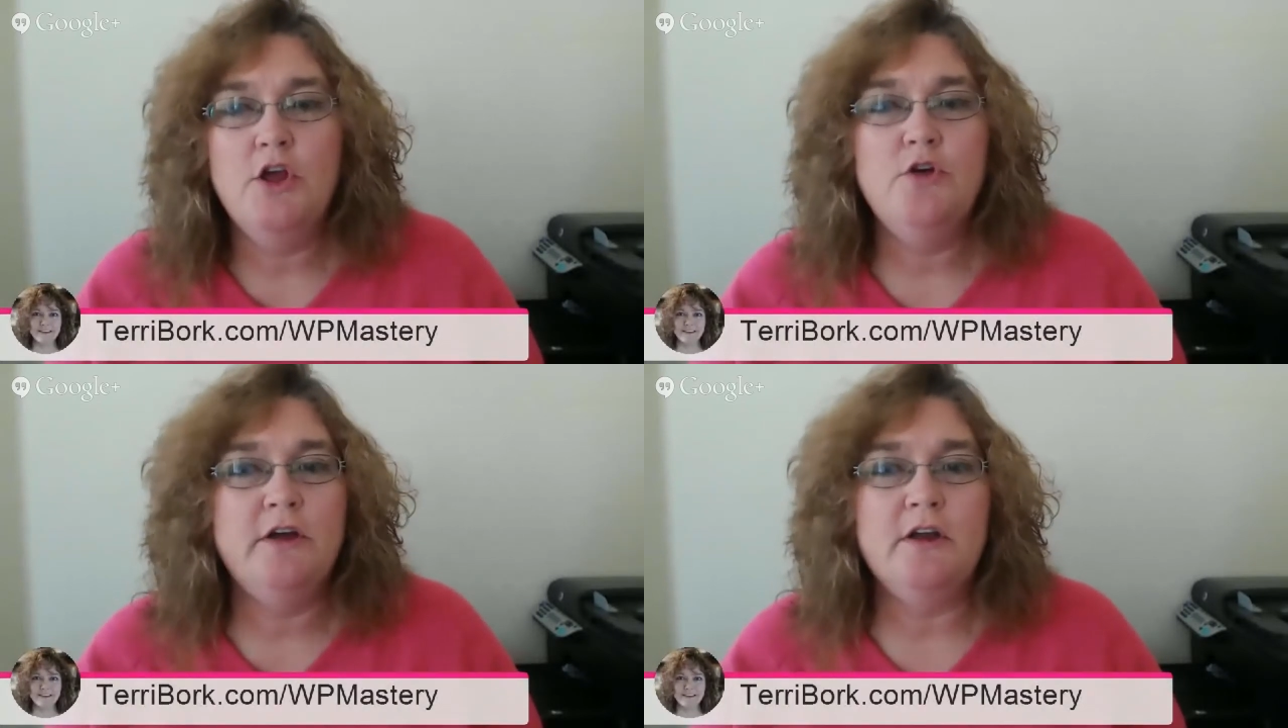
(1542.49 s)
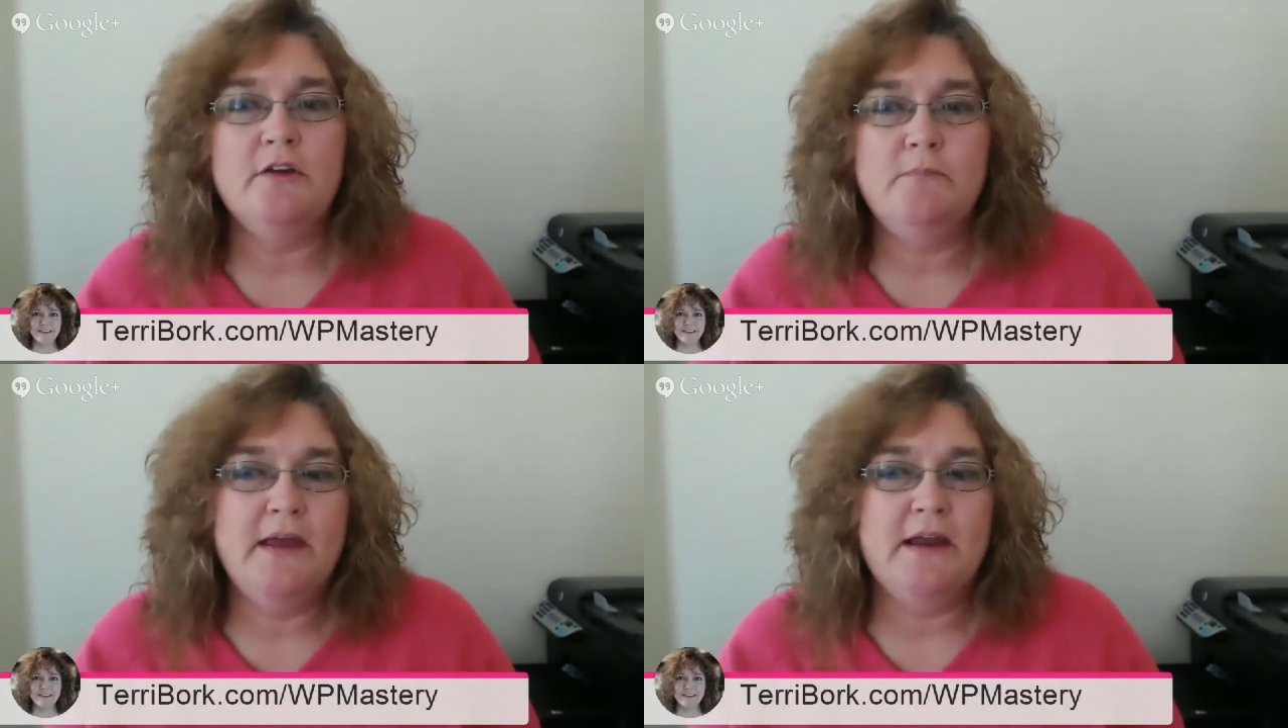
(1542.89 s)
you
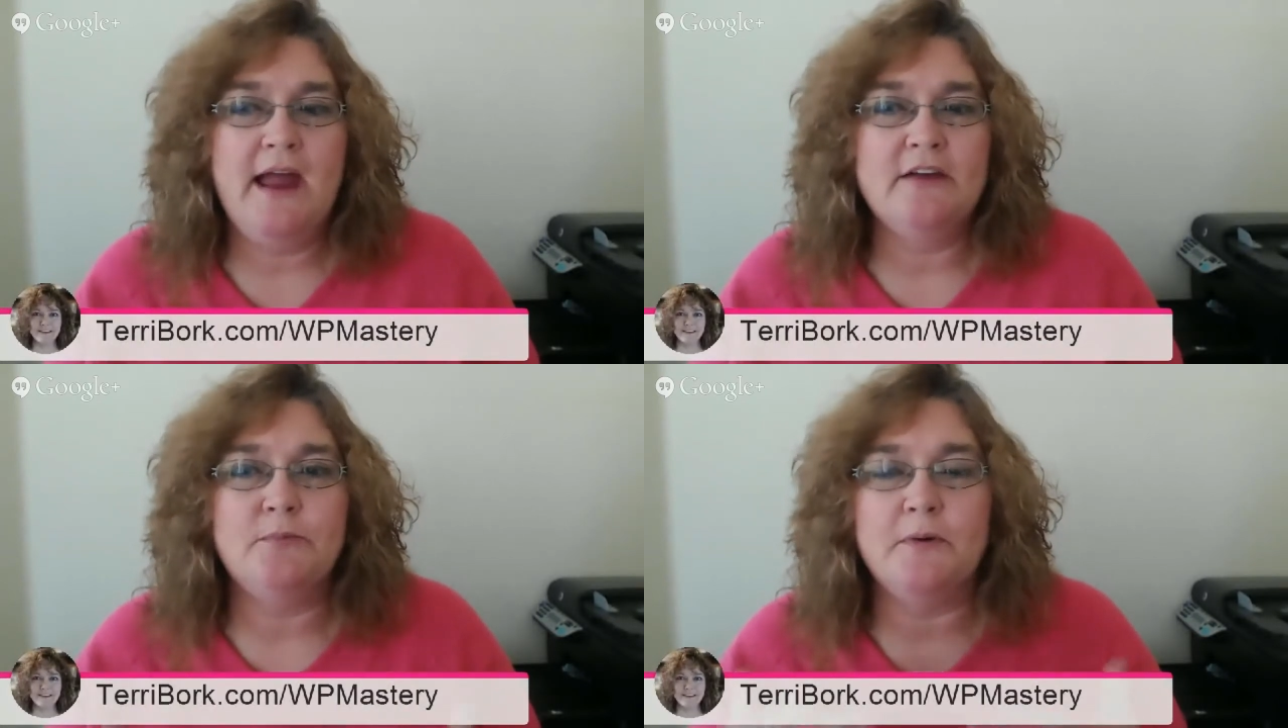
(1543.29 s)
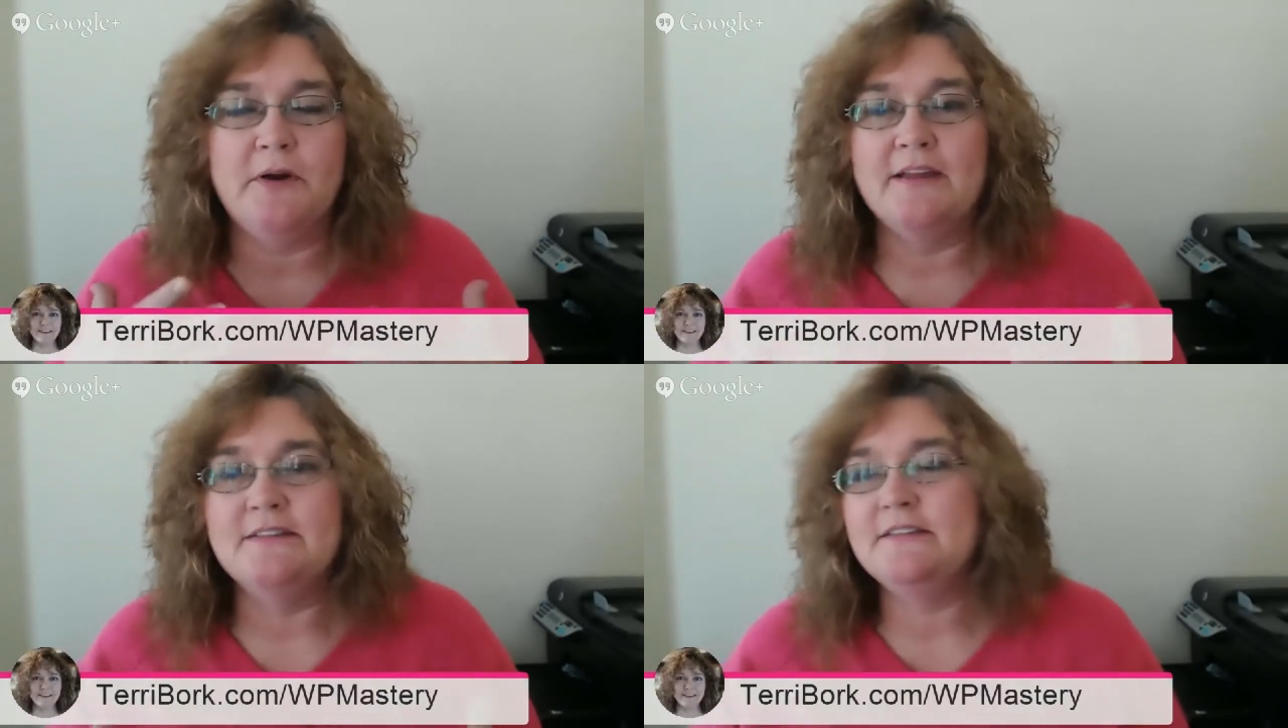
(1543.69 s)
can be an
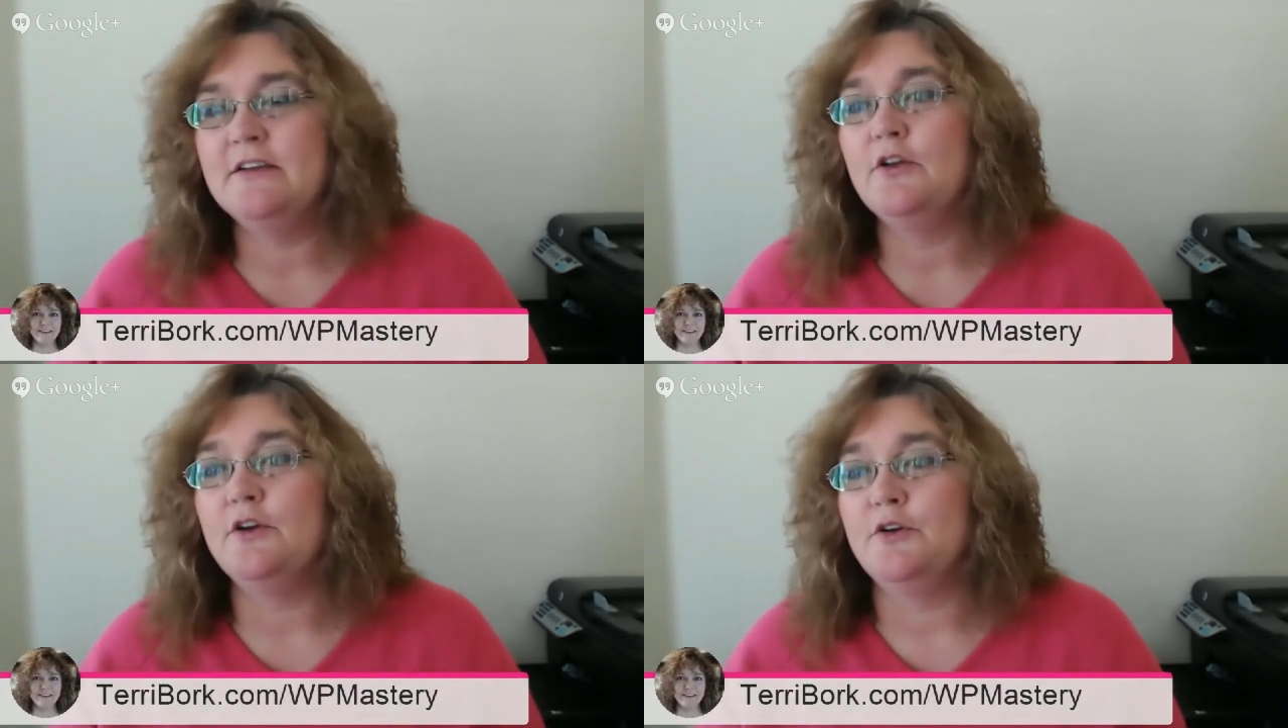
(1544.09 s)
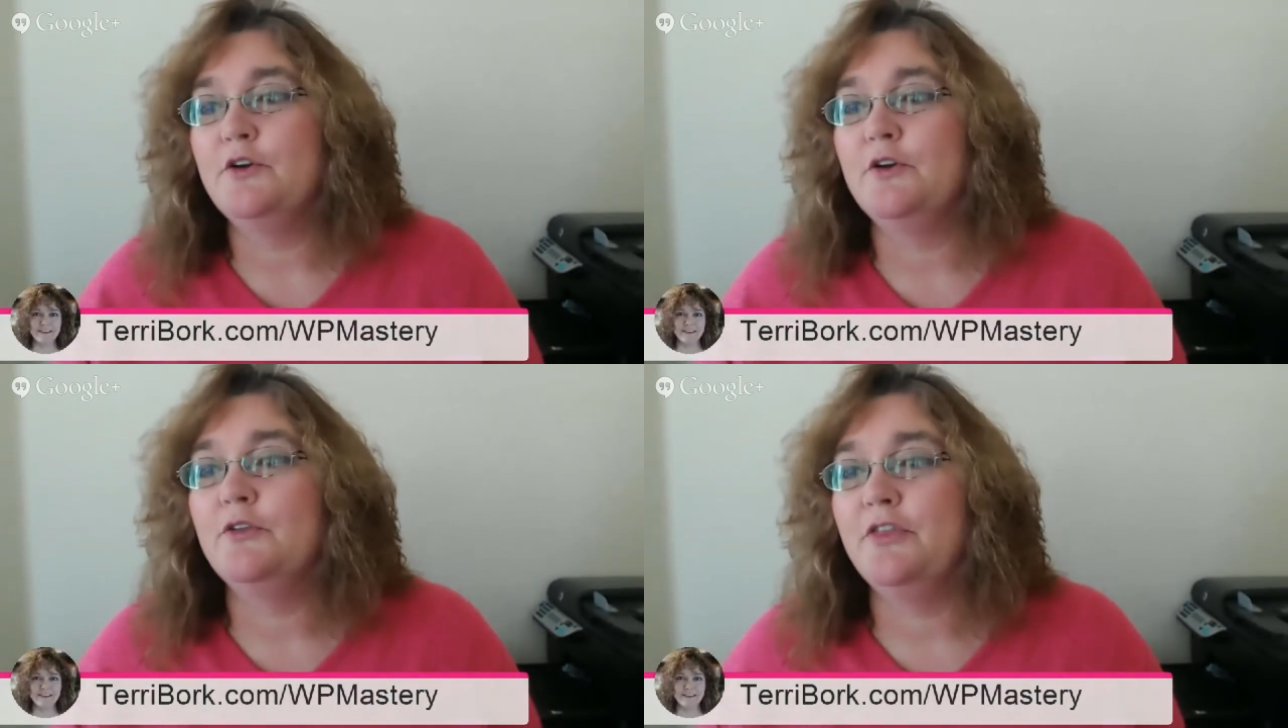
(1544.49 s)
expert and still
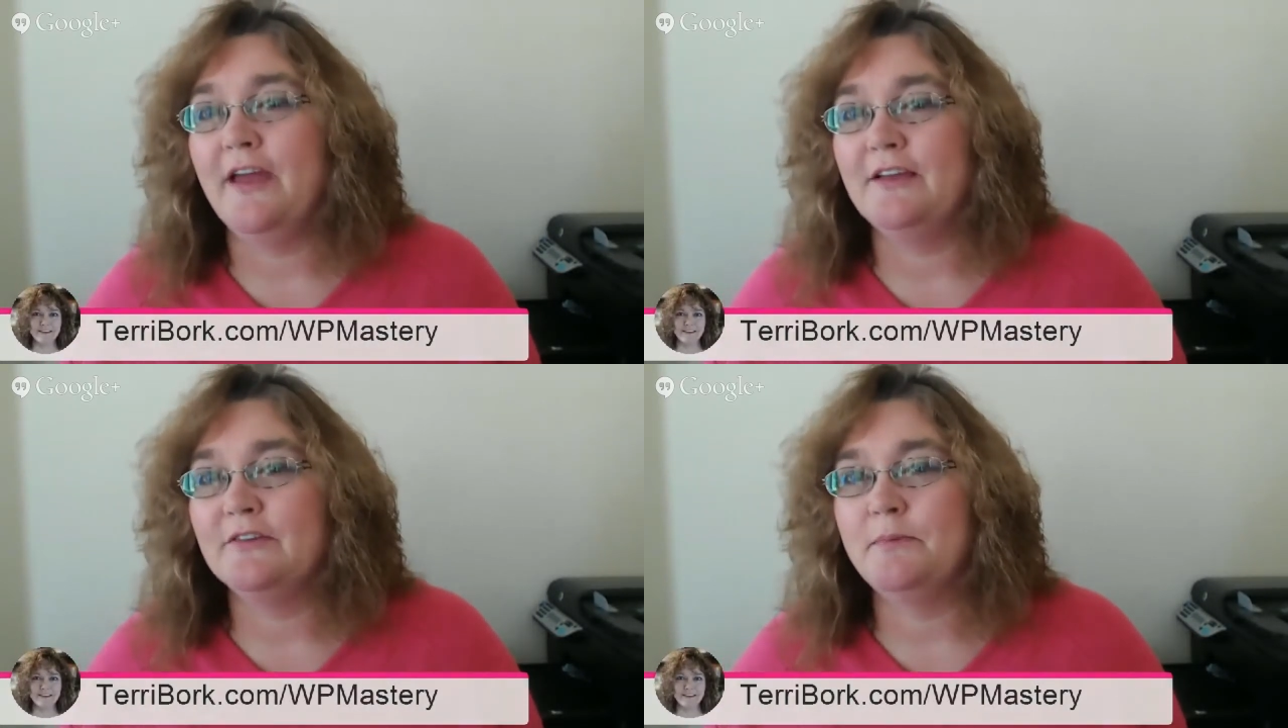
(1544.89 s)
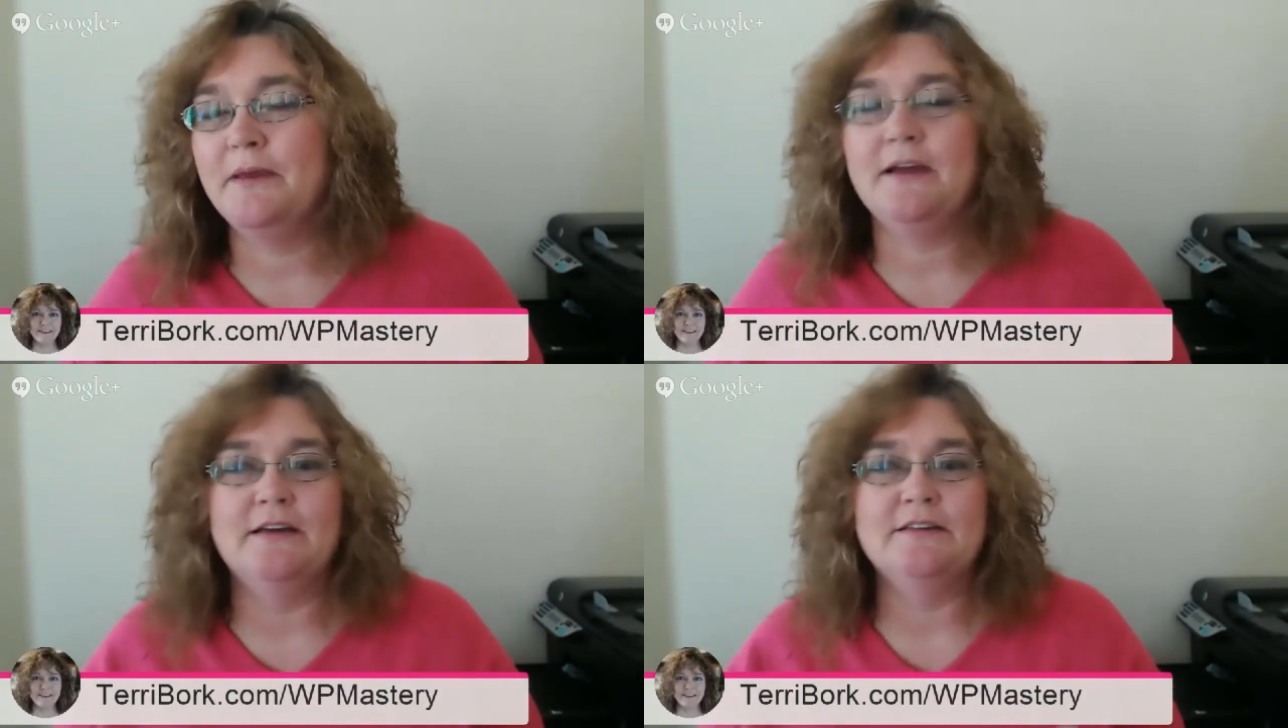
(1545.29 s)
learn new things
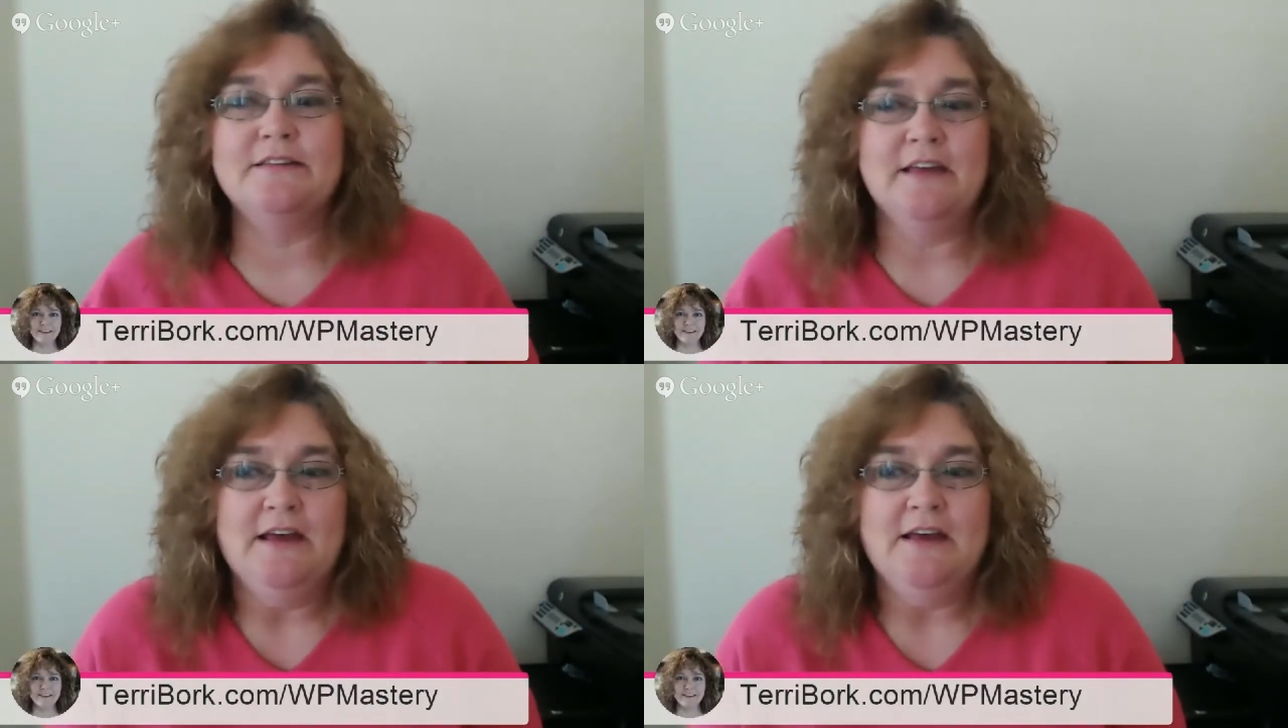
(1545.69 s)
because